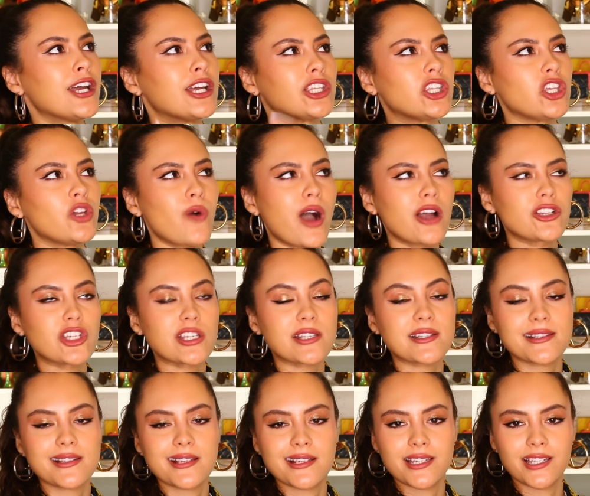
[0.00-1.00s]
You are
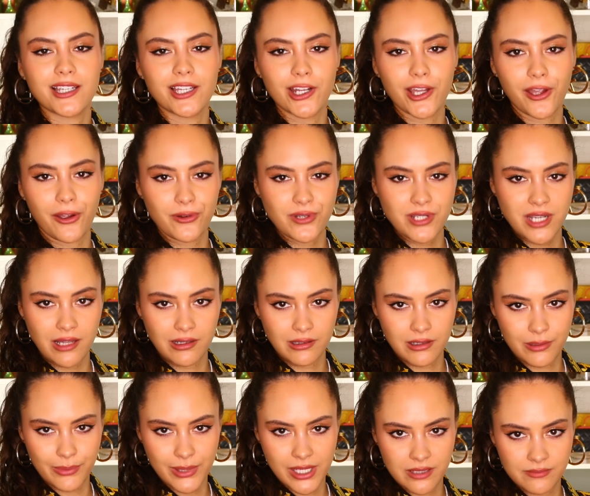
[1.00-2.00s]
just sitting in a hotel
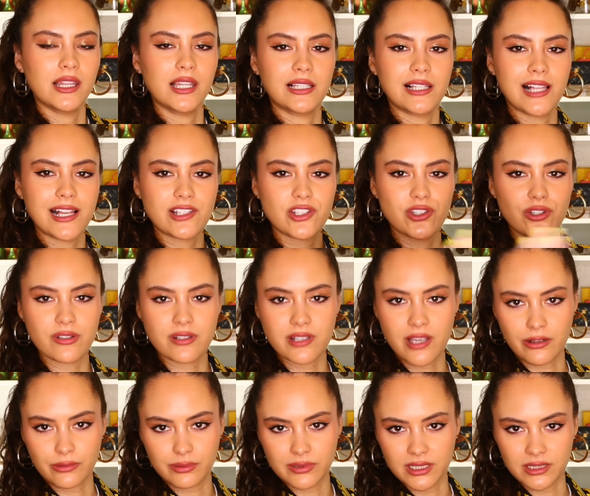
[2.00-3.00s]
lobby. The glass door's
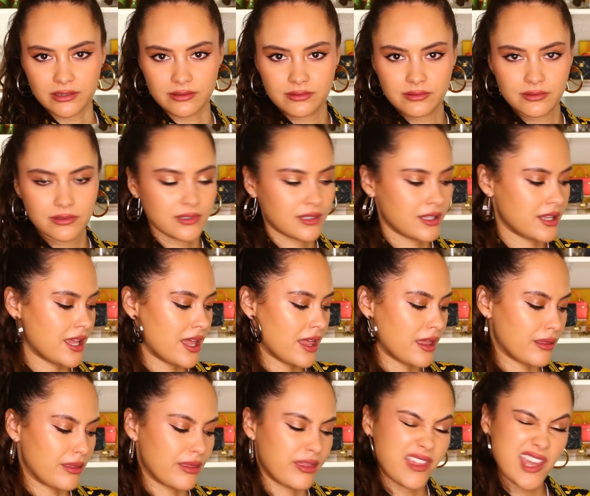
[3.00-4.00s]
open.
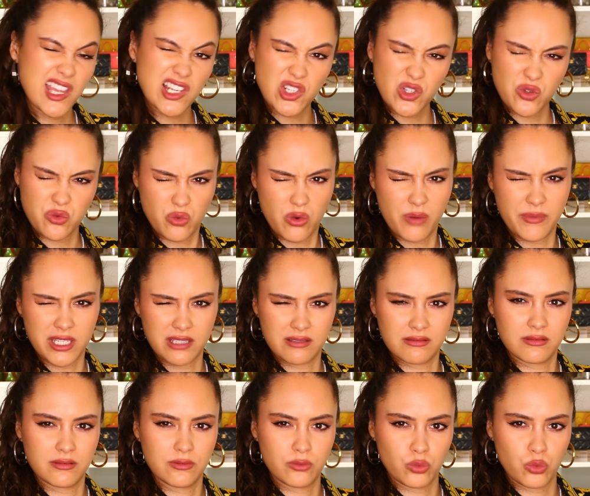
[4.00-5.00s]
This
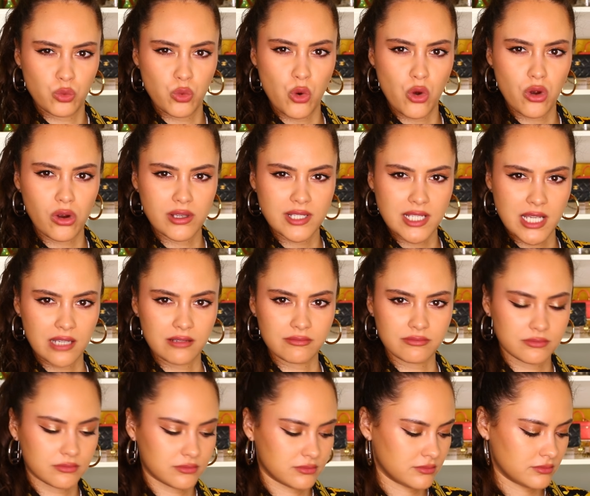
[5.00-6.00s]
woman walks in
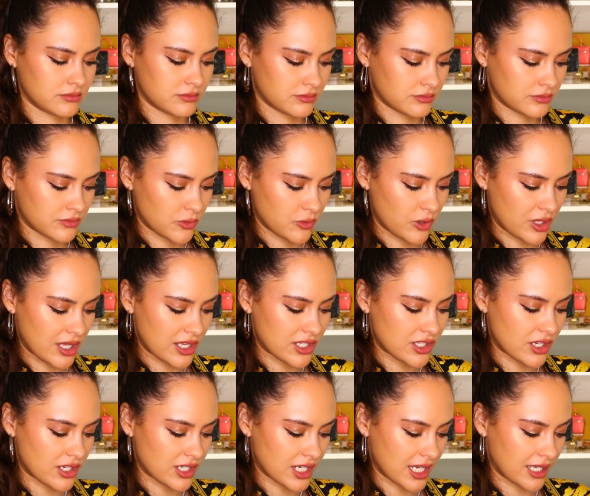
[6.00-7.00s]
with her
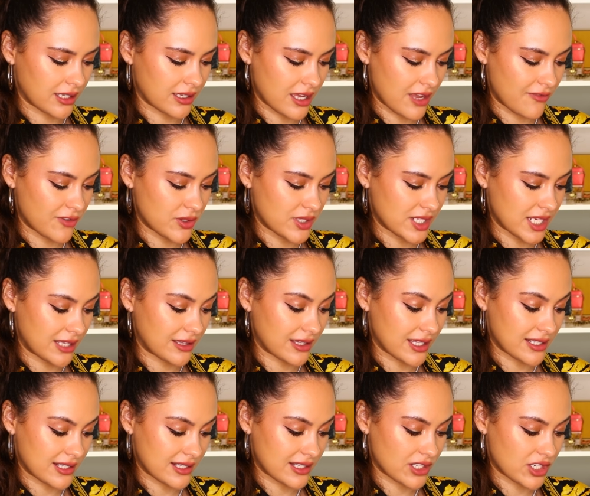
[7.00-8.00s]
sodding. Have you seen
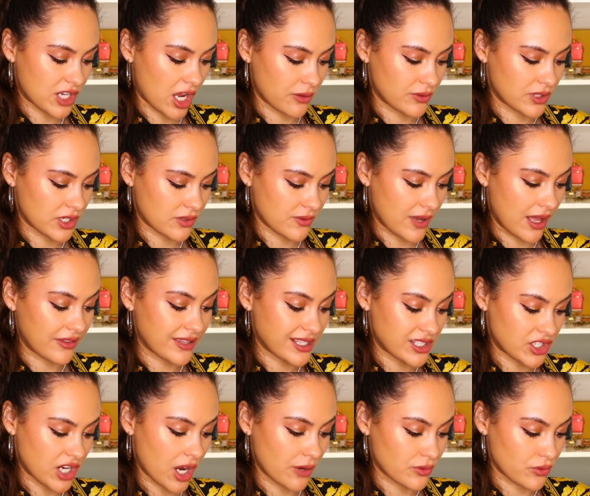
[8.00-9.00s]
this tote as well? This
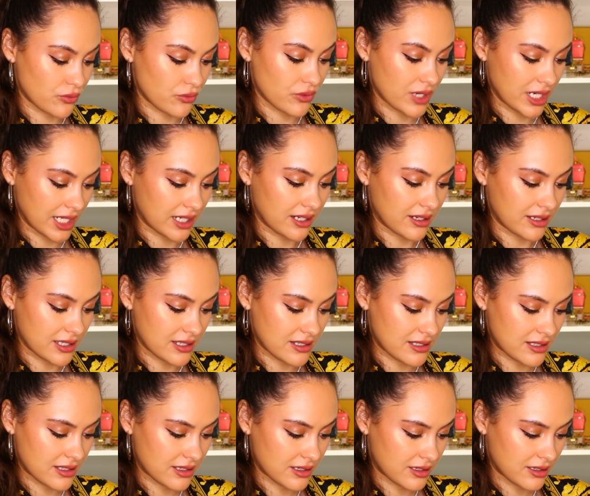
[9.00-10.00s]
tote's really
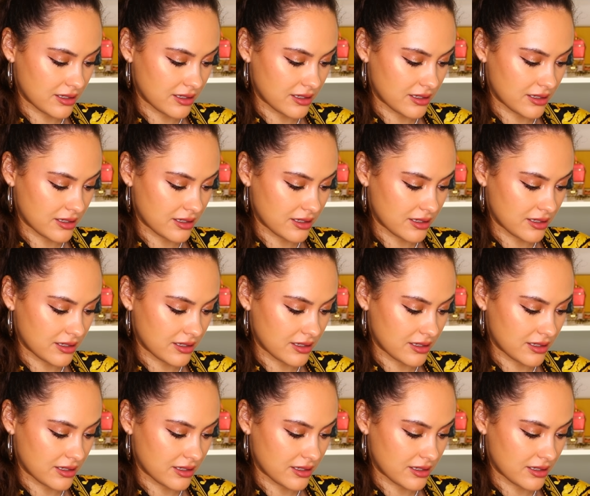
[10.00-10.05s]
nice.